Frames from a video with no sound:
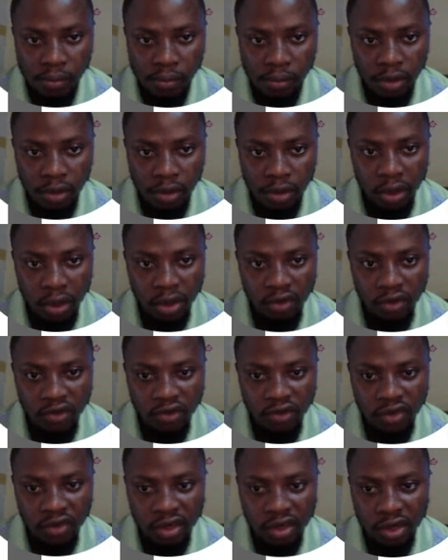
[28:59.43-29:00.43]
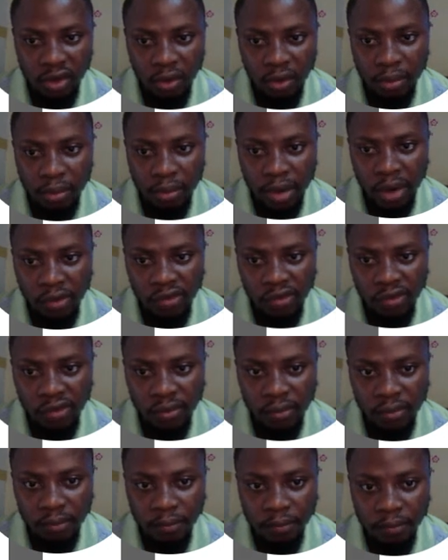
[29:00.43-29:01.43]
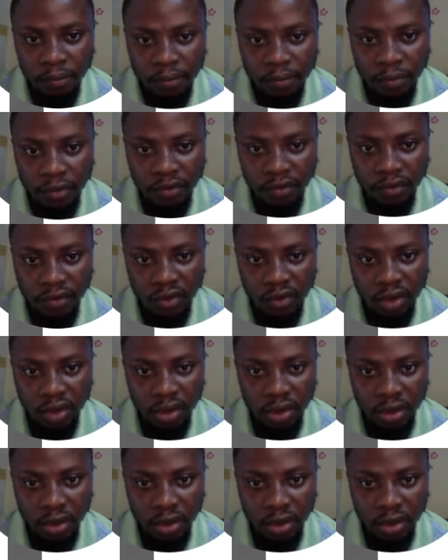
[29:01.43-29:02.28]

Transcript: Now let's just click on browse. Sorry,